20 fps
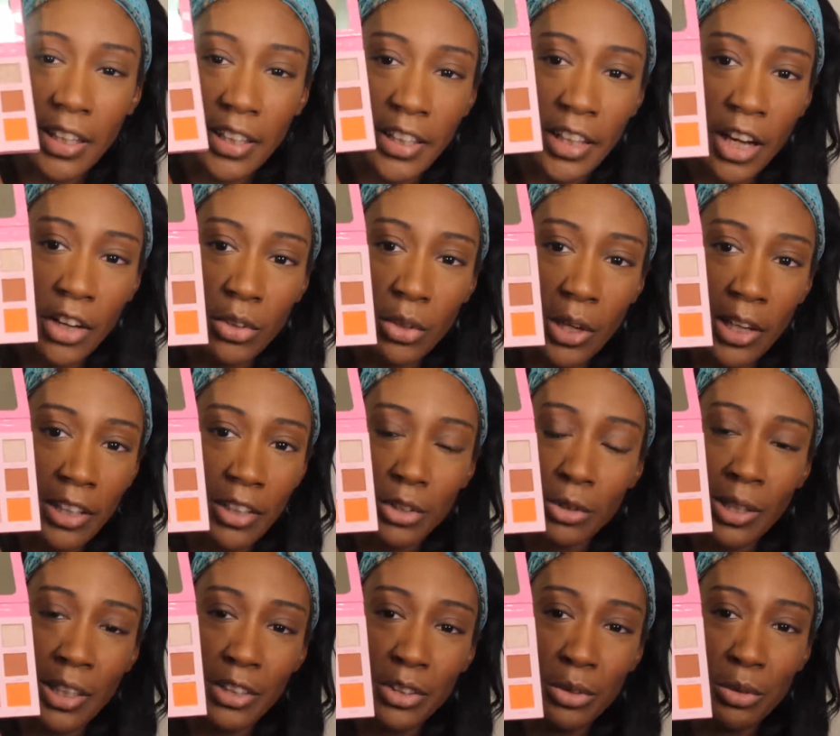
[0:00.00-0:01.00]
And y'all know I could do
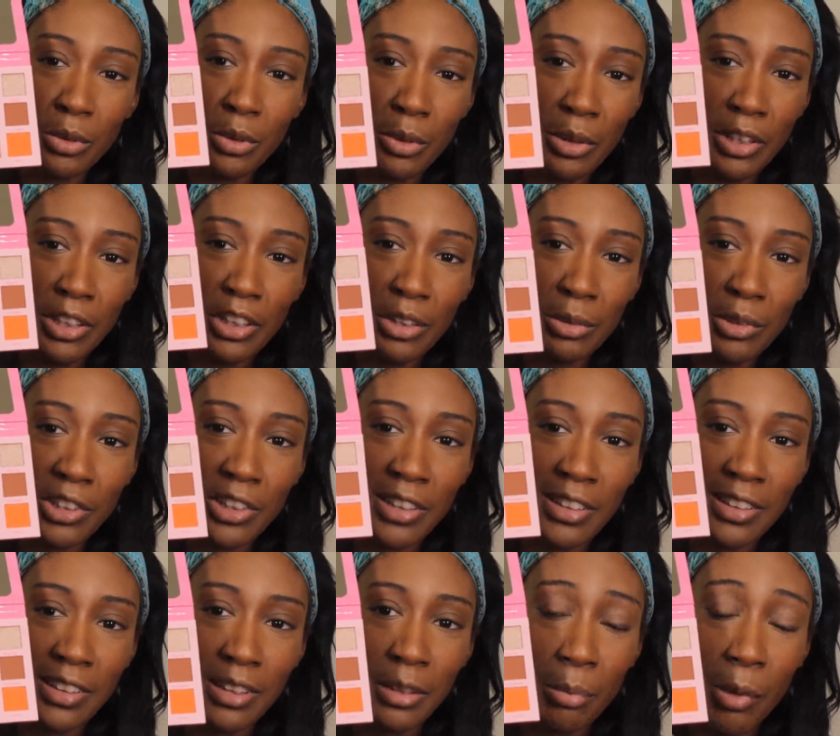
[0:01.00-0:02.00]
like two or three looks with
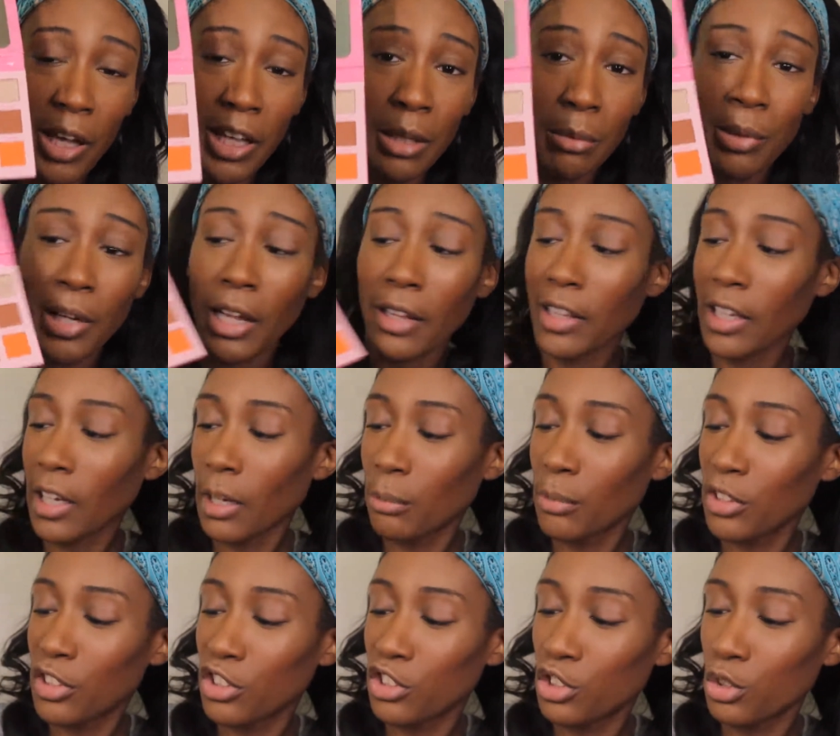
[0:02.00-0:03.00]
just this palette, but I think I'm
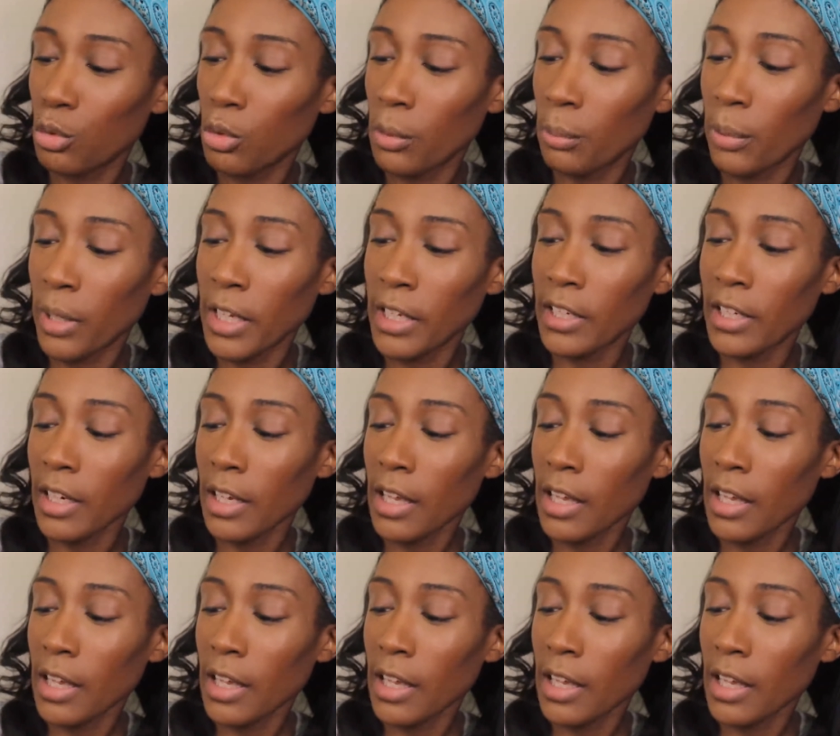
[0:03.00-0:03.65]
gonna just do a pink